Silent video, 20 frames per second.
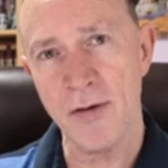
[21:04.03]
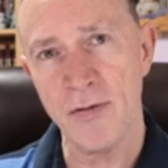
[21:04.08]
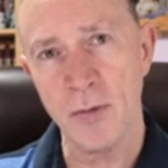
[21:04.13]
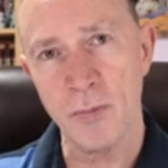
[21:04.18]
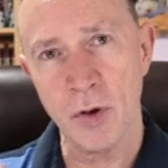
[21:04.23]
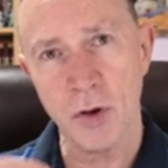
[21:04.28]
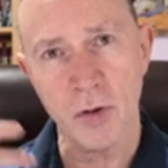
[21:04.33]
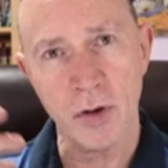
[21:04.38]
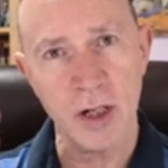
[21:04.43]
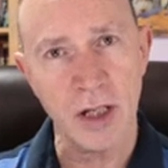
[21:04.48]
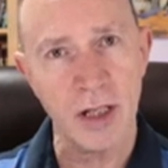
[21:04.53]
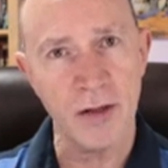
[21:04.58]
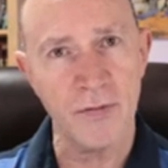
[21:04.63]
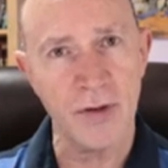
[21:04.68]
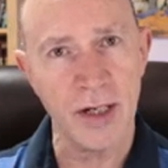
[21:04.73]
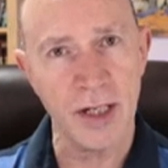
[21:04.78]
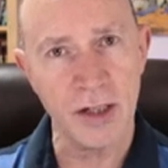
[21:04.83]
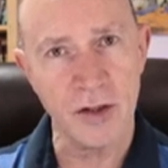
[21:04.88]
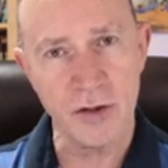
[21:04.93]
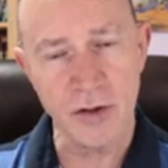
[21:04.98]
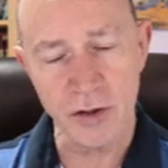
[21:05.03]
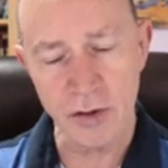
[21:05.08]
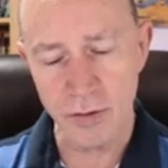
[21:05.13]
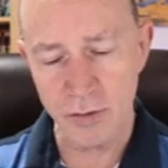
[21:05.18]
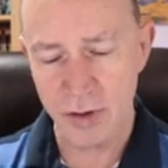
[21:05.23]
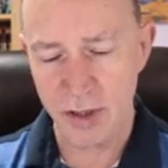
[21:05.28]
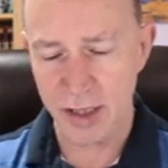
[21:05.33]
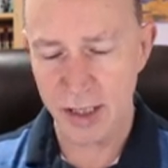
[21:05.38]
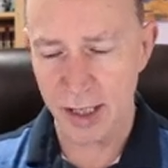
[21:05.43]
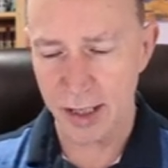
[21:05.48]
a proclivity to
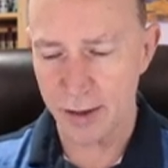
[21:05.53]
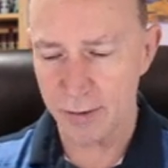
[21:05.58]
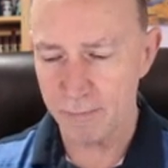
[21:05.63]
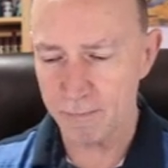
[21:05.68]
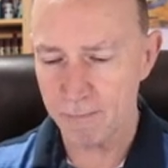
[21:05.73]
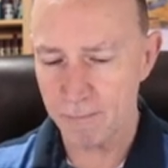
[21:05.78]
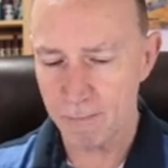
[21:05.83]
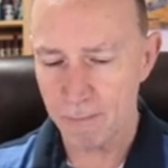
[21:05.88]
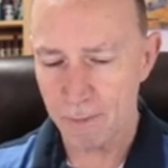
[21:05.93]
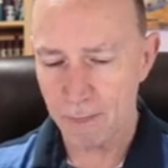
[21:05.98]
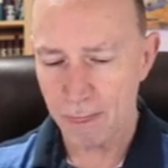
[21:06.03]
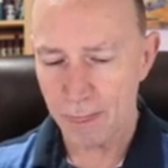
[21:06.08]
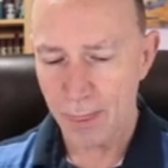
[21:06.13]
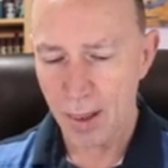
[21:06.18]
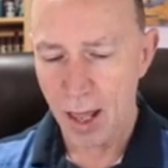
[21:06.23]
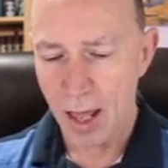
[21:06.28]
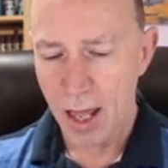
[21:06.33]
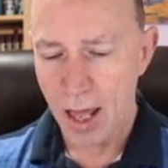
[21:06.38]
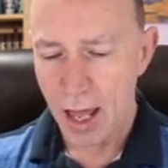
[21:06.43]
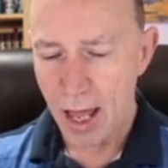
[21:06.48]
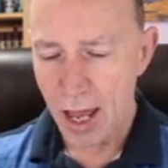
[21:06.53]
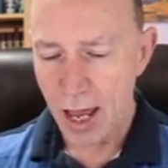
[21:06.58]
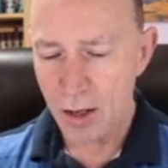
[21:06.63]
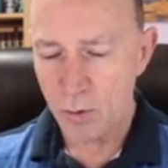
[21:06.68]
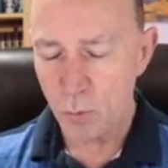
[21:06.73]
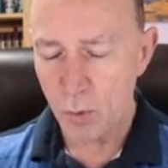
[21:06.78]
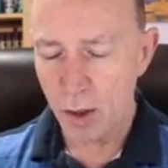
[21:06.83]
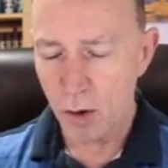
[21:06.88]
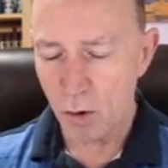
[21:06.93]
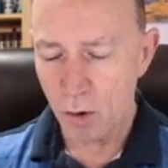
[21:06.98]
sin
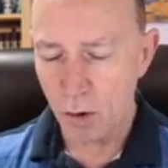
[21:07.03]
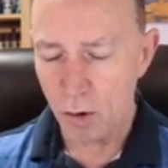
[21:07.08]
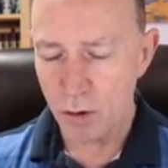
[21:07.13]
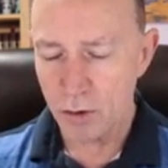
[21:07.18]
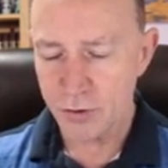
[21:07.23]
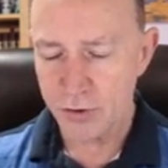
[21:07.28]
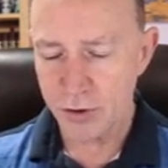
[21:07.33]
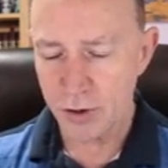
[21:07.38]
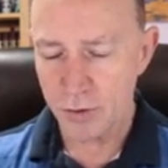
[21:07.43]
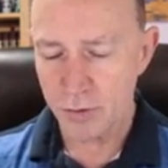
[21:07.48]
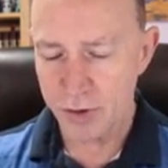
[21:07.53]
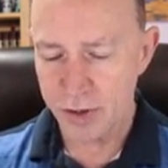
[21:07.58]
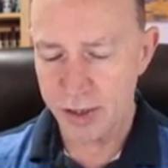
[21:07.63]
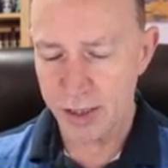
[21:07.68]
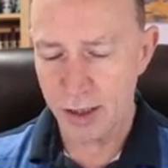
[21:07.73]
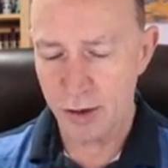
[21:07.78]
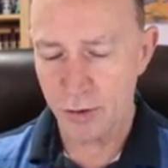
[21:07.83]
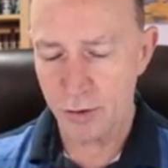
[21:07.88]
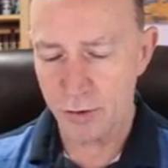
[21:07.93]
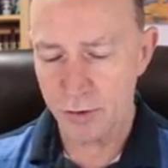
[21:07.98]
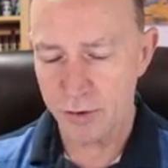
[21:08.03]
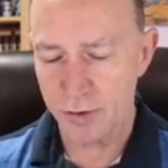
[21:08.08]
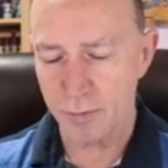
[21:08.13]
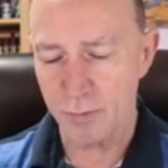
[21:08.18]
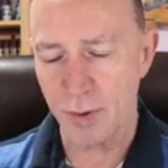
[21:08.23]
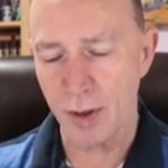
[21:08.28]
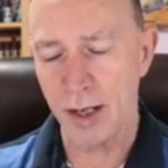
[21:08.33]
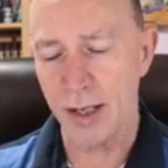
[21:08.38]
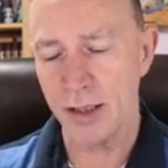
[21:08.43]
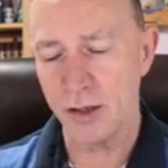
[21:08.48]
and we are also sinners
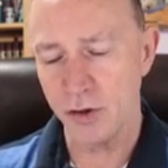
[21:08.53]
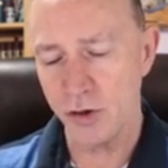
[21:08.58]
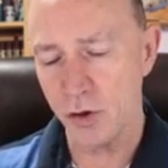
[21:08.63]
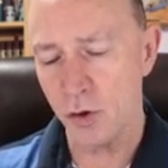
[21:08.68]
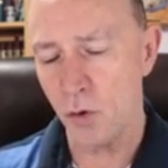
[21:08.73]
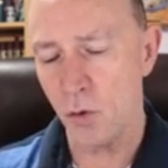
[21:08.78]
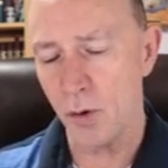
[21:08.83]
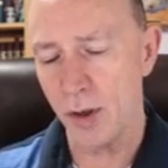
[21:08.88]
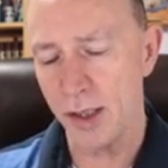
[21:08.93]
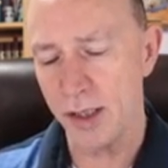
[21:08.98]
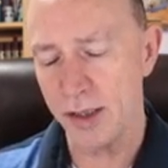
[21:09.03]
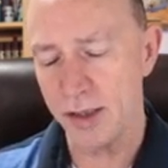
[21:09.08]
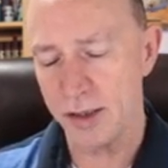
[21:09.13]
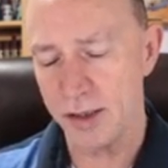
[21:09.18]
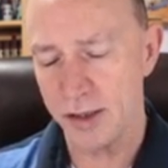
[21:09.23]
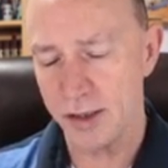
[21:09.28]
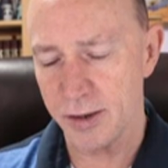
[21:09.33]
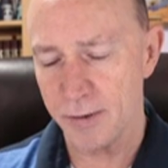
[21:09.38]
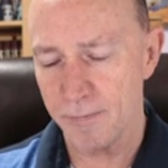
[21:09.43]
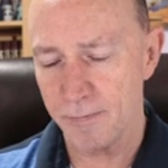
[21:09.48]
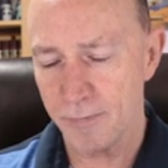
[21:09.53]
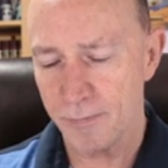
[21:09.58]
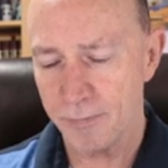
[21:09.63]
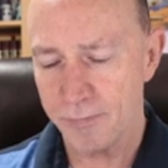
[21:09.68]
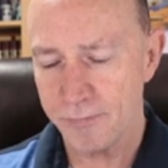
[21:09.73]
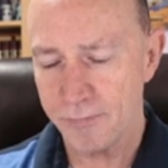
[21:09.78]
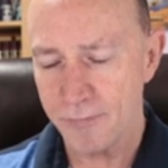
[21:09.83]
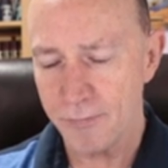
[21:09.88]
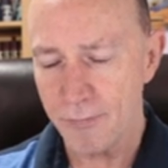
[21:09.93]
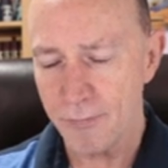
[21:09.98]
by choice.
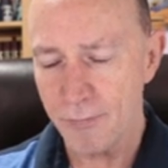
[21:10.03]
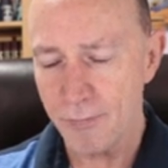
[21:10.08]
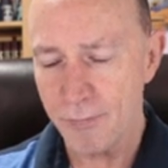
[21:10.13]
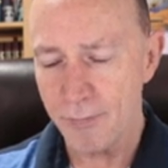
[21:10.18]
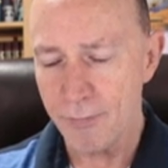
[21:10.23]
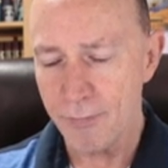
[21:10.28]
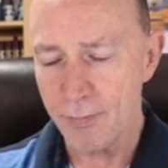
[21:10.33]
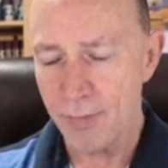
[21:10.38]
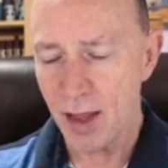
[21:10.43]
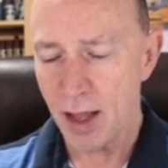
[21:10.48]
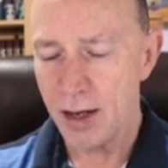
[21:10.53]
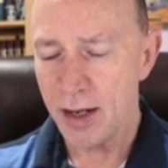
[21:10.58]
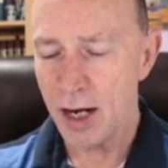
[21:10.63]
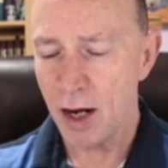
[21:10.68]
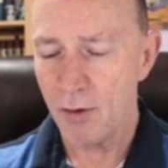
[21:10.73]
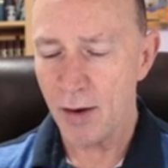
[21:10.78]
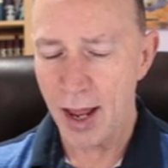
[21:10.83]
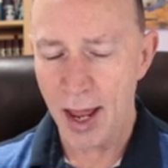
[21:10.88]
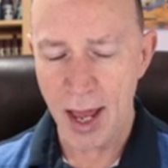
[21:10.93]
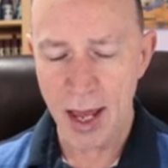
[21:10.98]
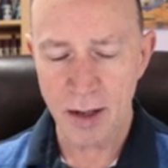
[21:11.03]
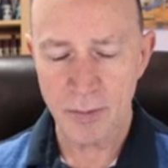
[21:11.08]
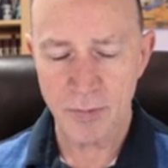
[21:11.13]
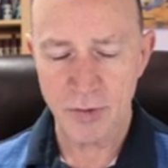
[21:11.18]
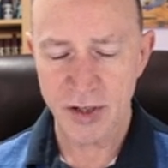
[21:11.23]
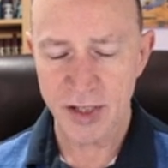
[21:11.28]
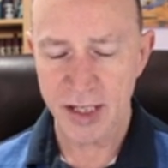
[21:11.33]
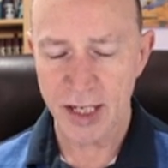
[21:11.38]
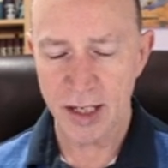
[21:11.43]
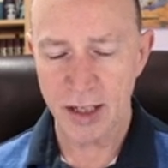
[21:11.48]
Now, Adam's
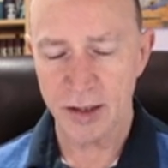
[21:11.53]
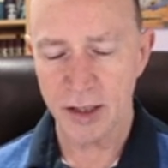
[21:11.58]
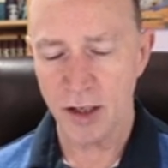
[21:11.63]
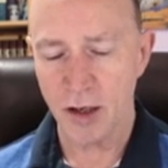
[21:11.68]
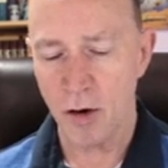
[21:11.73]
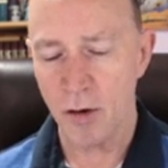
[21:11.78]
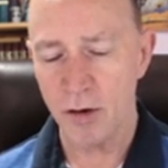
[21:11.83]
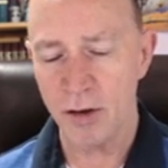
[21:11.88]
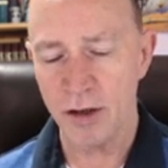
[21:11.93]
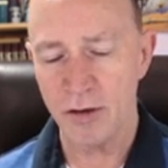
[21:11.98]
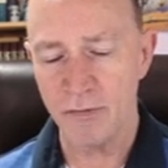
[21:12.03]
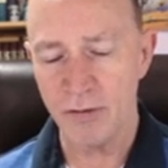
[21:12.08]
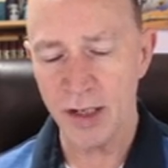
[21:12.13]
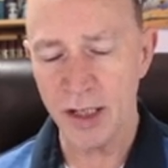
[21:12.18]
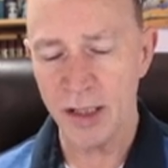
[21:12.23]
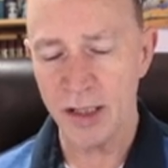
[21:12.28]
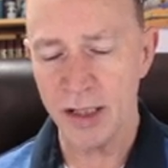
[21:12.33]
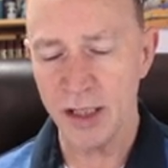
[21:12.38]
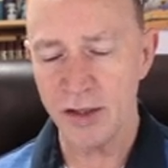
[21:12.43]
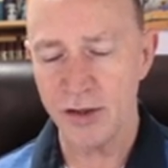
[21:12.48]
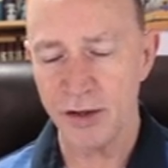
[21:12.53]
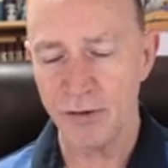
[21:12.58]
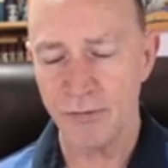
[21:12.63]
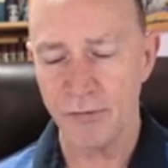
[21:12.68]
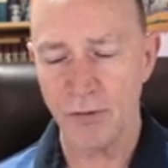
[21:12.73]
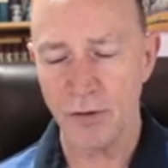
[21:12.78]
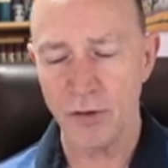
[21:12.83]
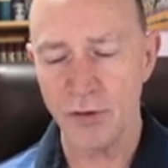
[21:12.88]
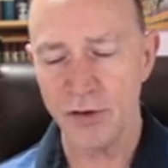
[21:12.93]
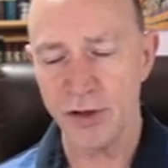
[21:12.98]
sin in the Garden of Eden is the
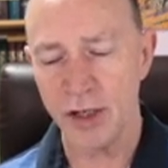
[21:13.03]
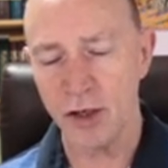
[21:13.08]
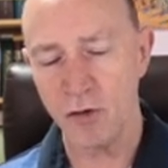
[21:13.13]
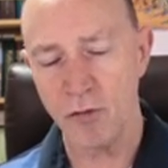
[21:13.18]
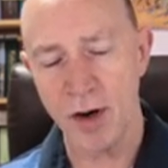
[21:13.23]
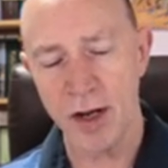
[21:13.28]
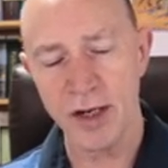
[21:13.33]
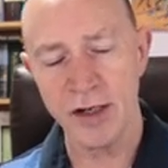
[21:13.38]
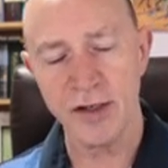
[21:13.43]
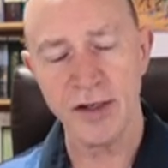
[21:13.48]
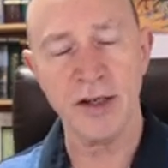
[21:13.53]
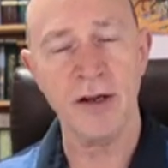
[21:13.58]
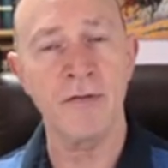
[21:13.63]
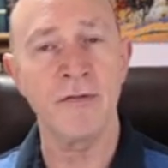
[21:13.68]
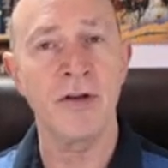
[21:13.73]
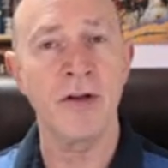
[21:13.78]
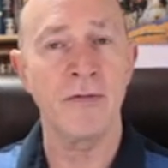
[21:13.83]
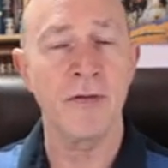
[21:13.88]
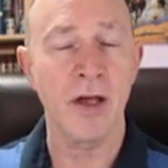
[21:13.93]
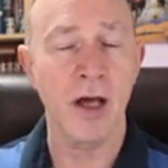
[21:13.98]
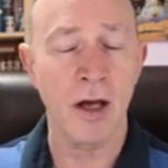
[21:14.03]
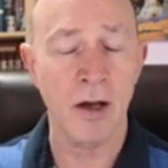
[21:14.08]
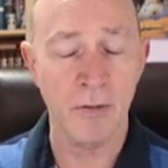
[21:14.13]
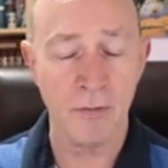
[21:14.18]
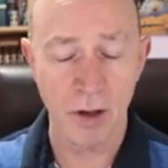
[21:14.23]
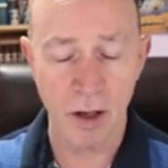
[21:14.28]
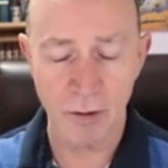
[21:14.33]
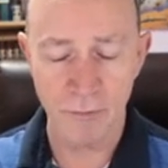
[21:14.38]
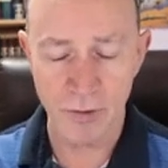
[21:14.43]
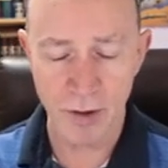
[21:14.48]
first and greatest of, the, of,
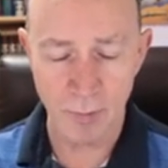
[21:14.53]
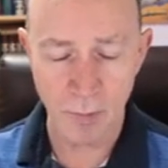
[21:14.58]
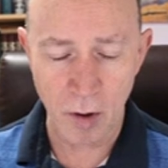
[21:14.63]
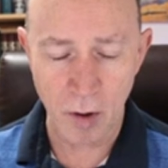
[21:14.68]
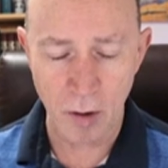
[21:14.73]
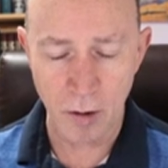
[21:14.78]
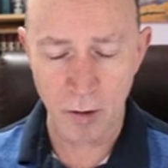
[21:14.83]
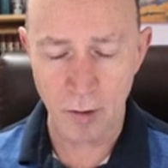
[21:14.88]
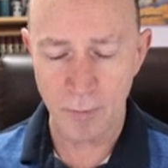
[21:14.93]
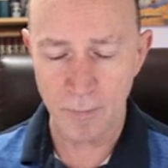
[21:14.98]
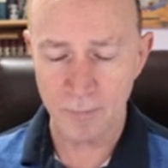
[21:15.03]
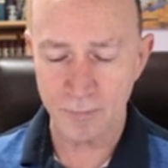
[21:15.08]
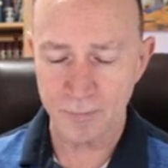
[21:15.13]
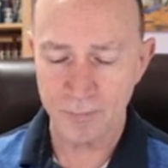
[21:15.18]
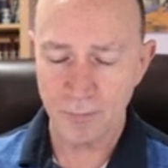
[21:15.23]
of them all.